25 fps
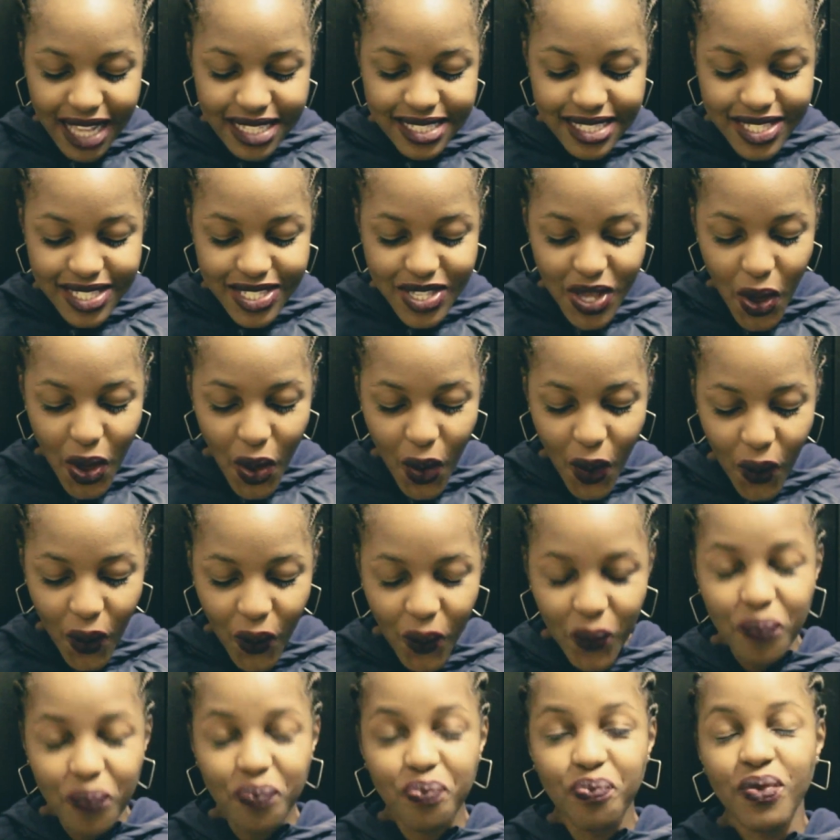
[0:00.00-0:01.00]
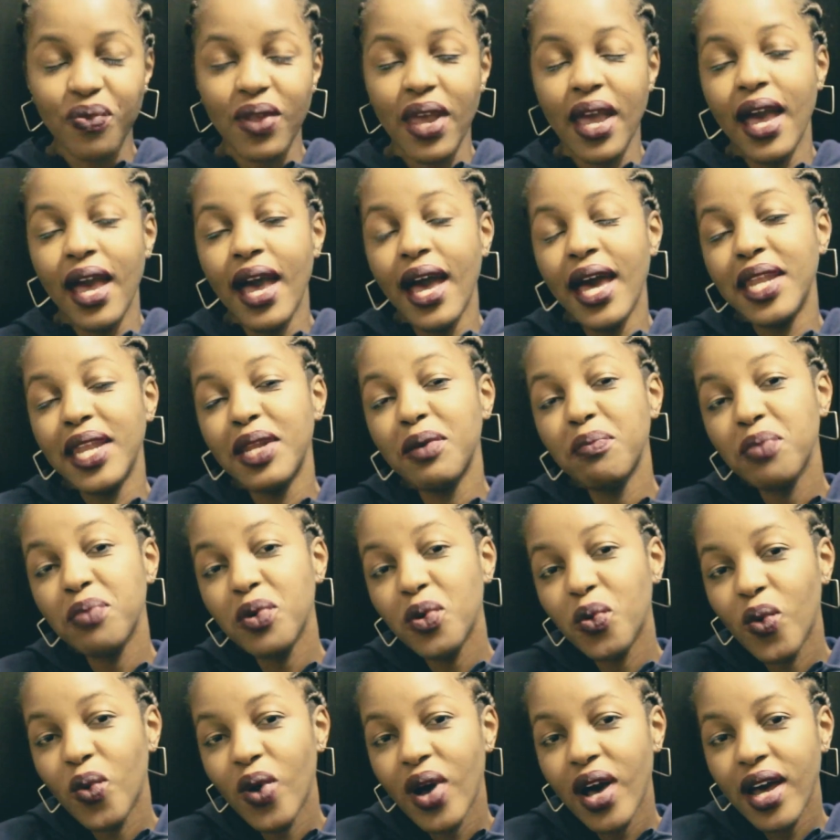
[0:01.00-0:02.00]
So, number
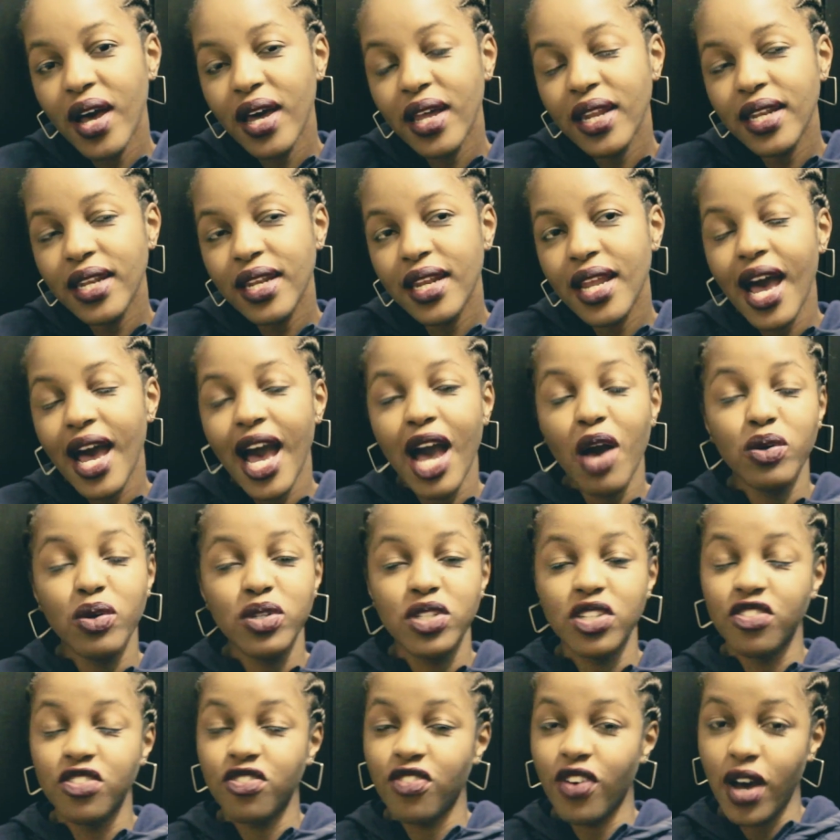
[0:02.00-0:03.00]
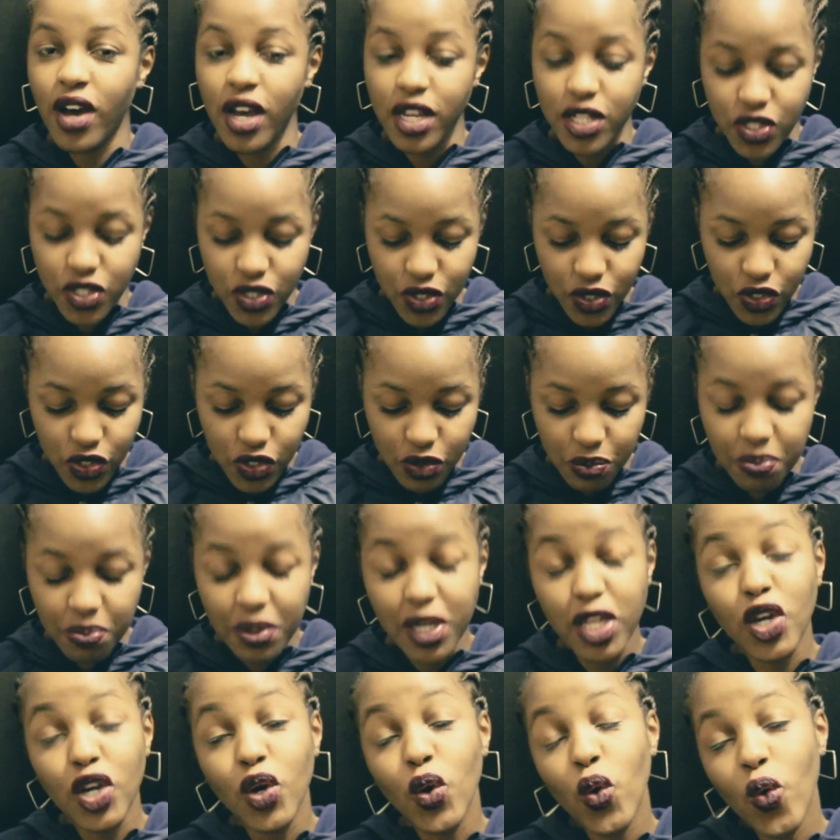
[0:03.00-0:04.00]
one, I would advise you to
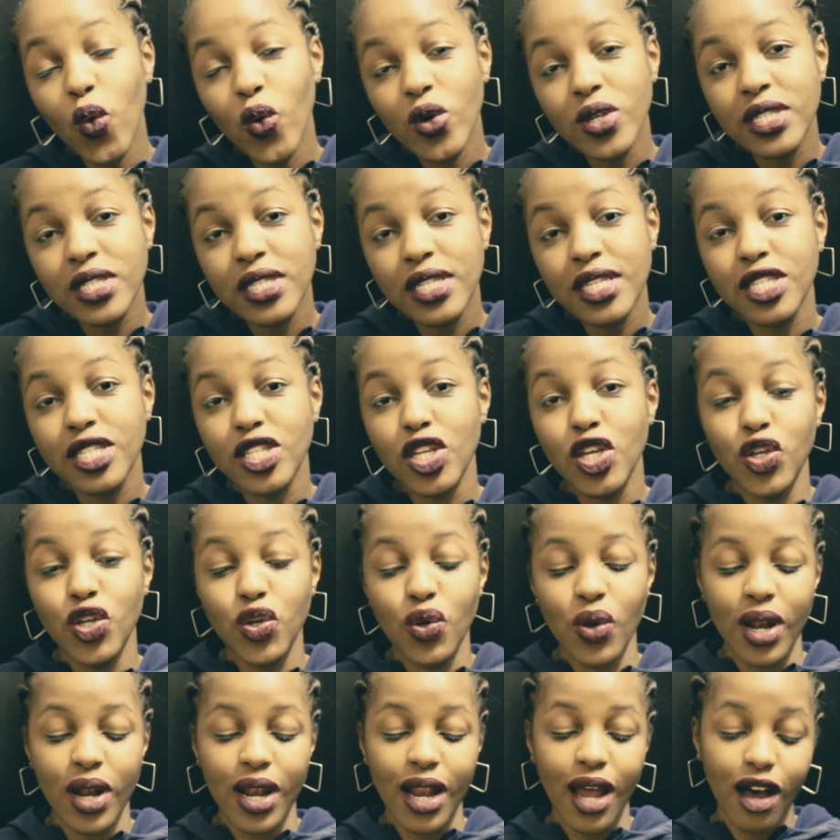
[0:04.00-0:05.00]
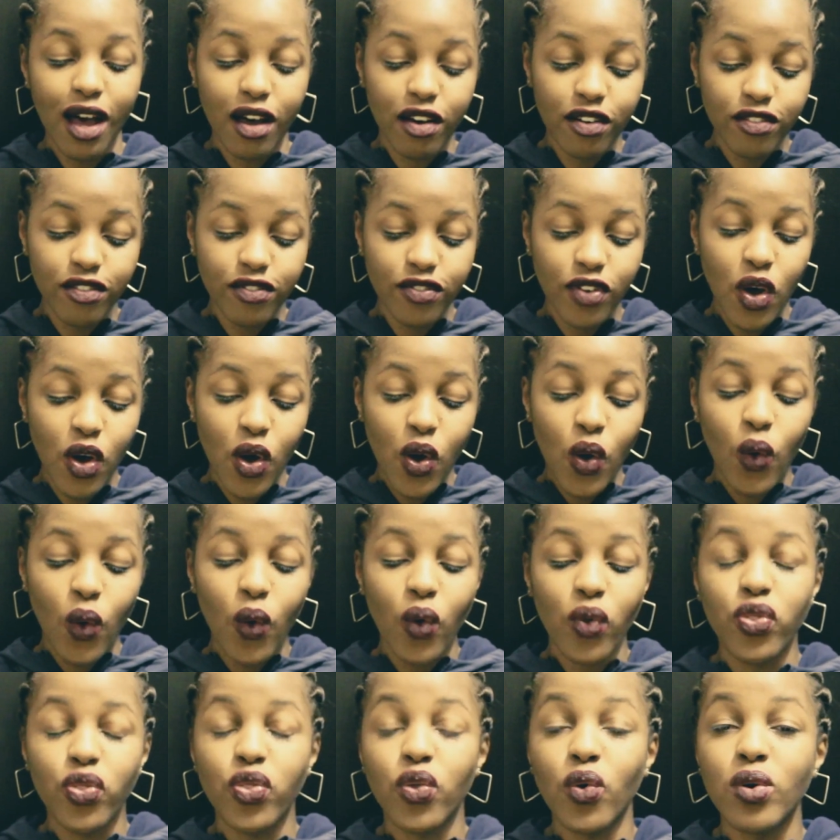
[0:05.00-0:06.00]
pick courses you love
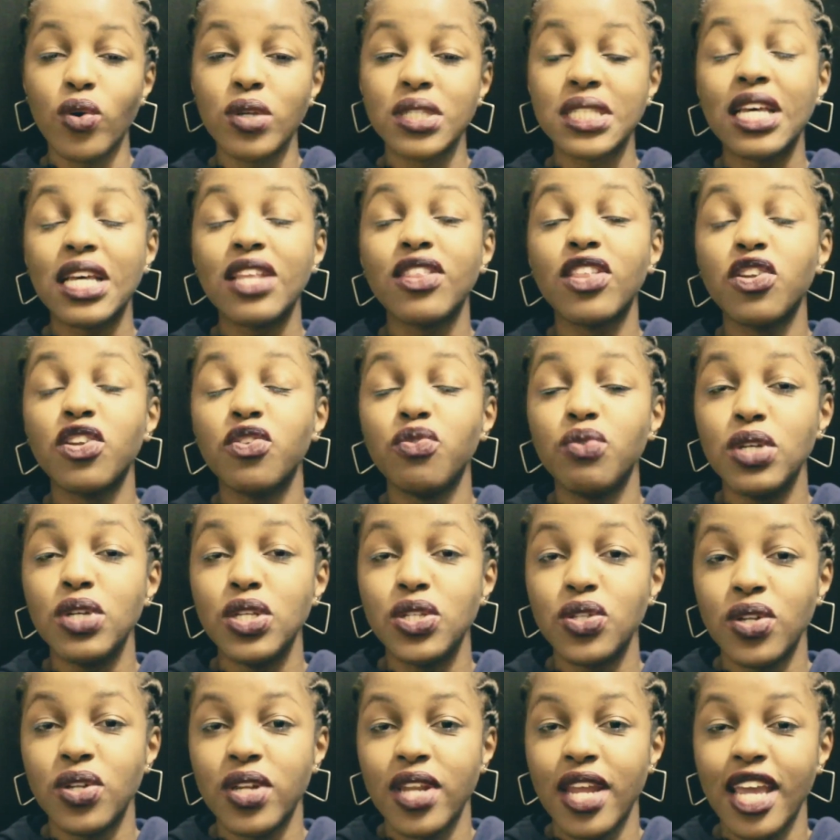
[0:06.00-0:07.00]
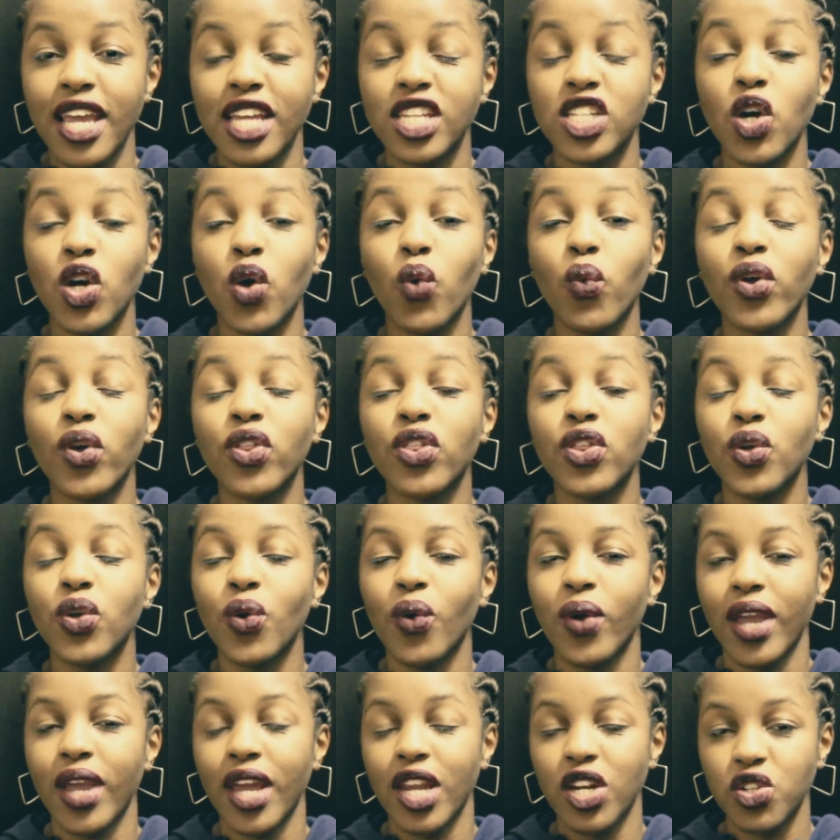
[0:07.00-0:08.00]
or those that resonate with your
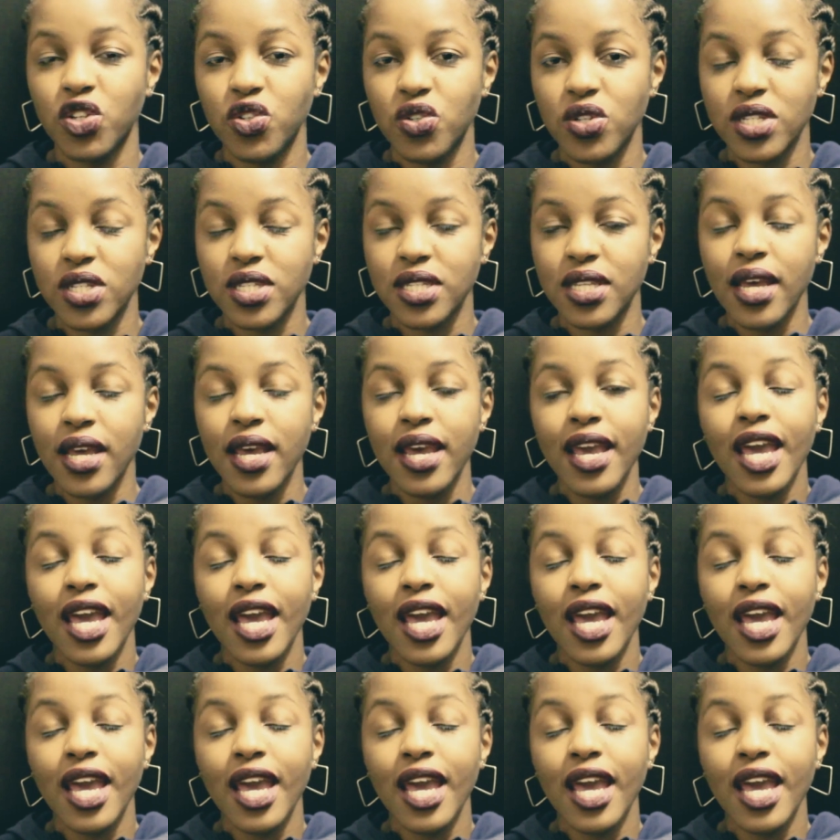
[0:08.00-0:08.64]
interests.